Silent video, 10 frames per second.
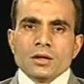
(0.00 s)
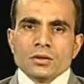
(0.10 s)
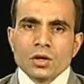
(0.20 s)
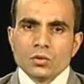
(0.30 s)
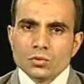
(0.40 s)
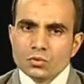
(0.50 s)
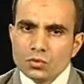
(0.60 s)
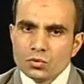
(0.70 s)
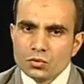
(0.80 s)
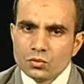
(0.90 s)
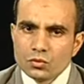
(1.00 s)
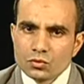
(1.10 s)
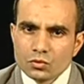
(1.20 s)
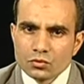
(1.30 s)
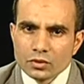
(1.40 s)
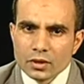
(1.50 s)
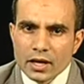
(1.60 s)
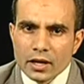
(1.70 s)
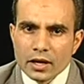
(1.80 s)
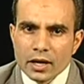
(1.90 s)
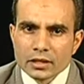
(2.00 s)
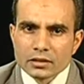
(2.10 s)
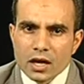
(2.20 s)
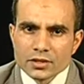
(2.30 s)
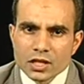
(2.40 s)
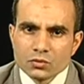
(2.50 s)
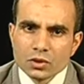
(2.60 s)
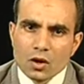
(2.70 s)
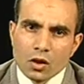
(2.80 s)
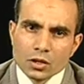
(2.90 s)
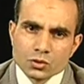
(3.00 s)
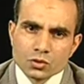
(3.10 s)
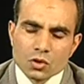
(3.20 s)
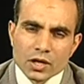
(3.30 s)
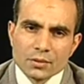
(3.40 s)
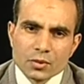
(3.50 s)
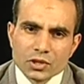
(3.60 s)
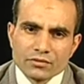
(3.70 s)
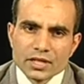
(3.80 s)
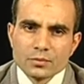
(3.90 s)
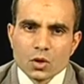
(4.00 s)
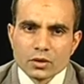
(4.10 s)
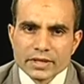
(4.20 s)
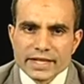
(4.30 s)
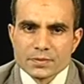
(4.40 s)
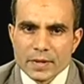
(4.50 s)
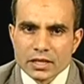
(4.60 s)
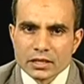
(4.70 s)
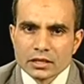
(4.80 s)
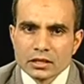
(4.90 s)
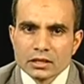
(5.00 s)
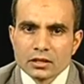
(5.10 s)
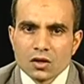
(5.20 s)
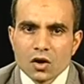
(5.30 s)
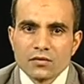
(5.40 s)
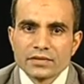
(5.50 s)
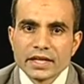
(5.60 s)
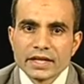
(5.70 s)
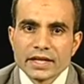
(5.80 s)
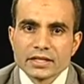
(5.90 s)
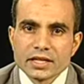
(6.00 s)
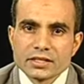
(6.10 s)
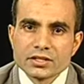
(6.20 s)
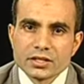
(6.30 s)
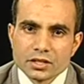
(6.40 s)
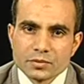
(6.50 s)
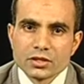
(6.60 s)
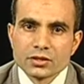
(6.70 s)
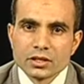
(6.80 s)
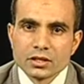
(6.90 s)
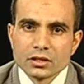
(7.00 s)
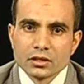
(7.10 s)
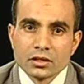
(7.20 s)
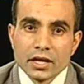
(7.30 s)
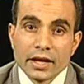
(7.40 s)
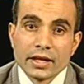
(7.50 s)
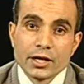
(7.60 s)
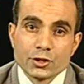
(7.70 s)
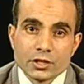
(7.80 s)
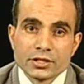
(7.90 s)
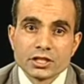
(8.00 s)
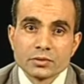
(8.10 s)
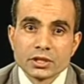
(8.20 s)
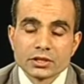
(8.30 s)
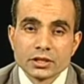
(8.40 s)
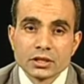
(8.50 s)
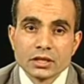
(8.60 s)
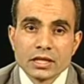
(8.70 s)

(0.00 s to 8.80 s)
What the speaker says: Now, at last, I will also talk about a very important aspect of DNA acting as a genetic material, an ideal genetic material,